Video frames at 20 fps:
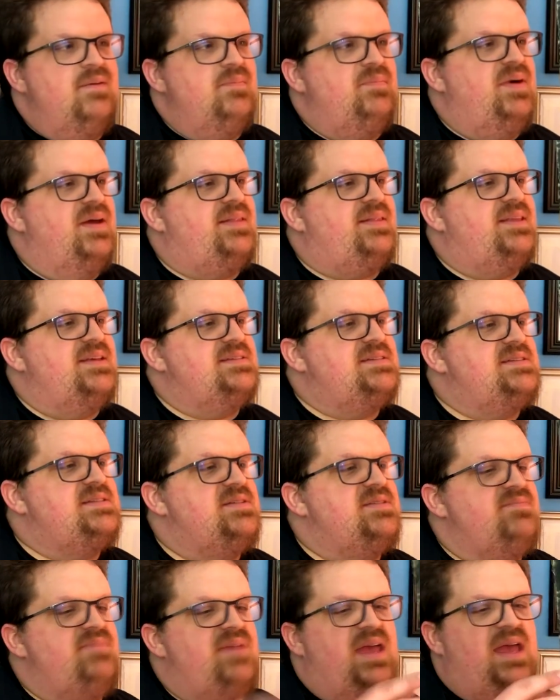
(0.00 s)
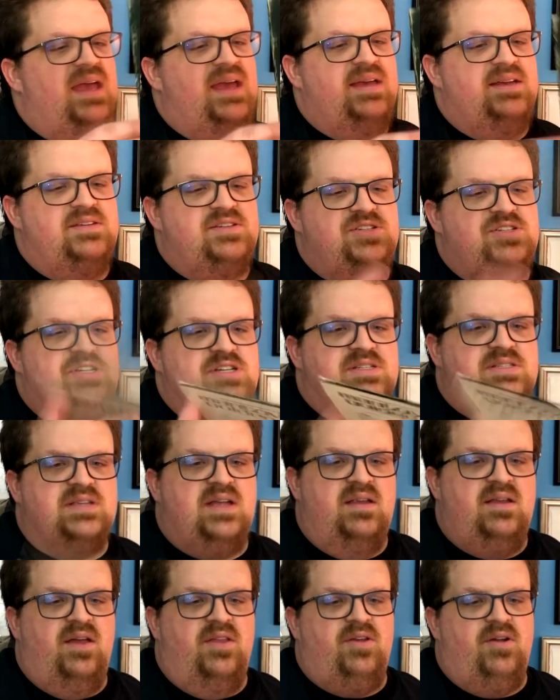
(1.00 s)
but this to me is just
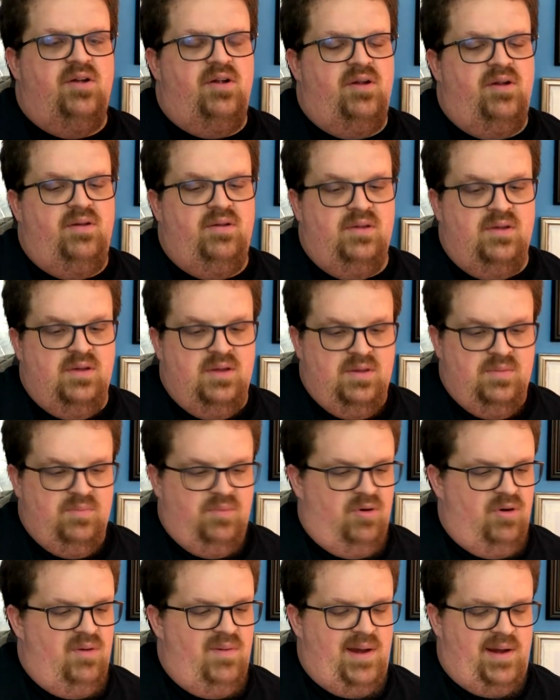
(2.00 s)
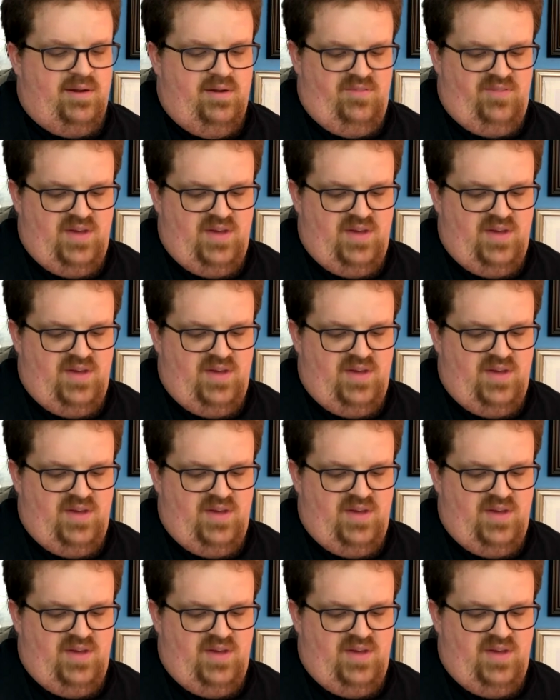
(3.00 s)
another poor record.